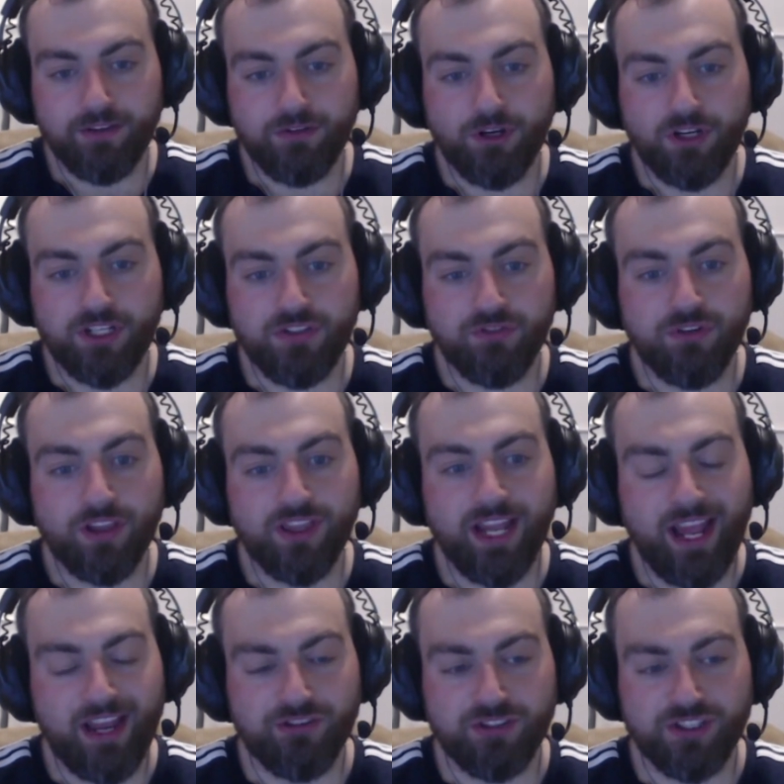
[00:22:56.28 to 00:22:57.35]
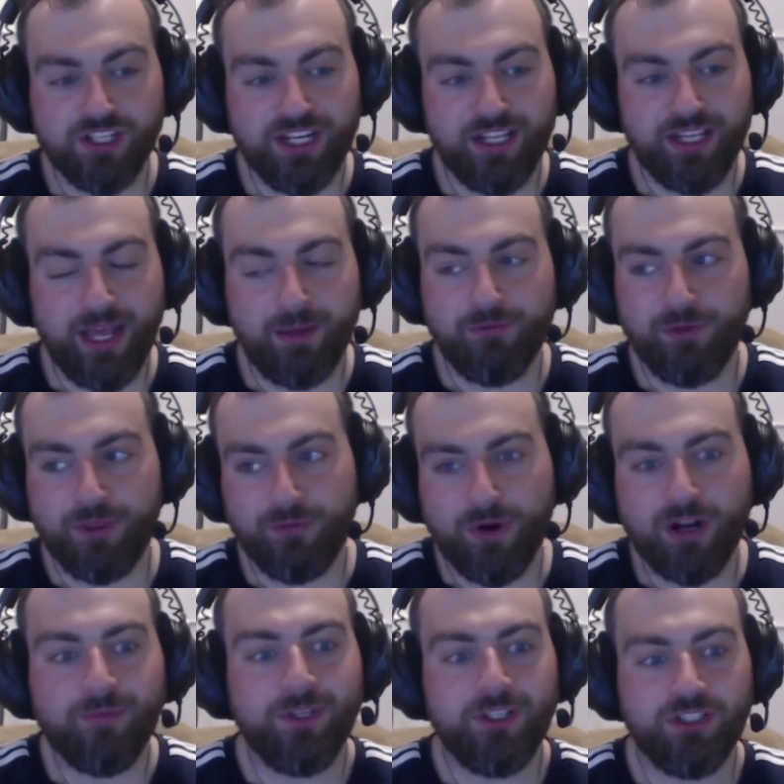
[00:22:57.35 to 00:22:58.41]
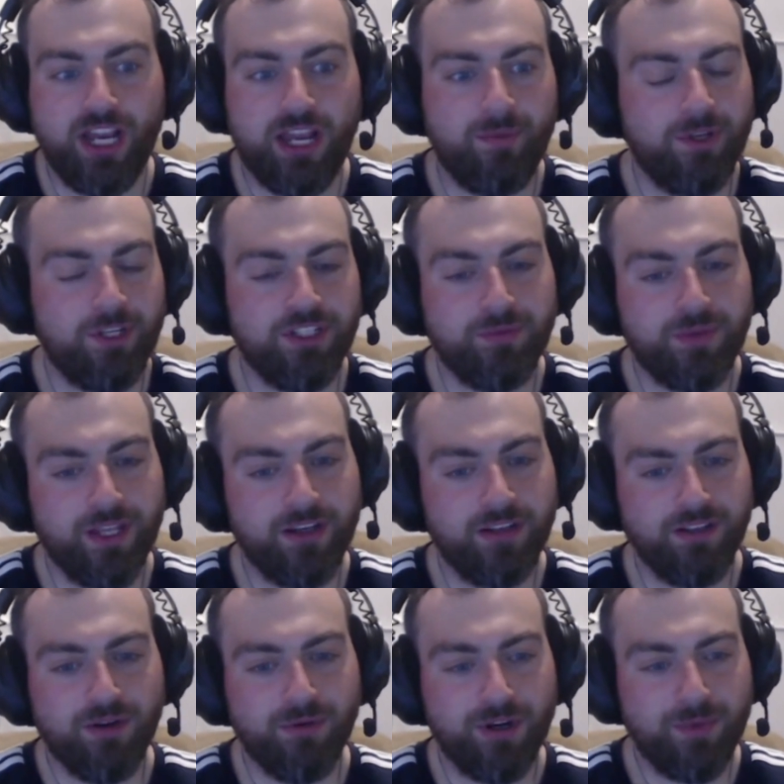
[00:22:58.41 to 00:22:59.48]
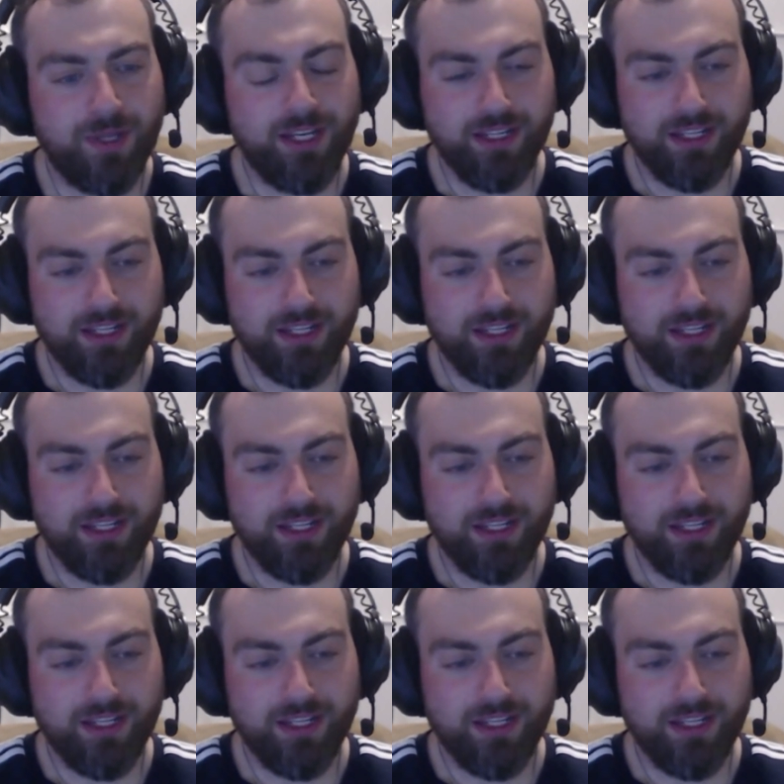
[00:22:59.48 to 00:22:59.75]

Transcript: because you've got that extra skin in the game for the Rugby Championship. Then you know what I mean.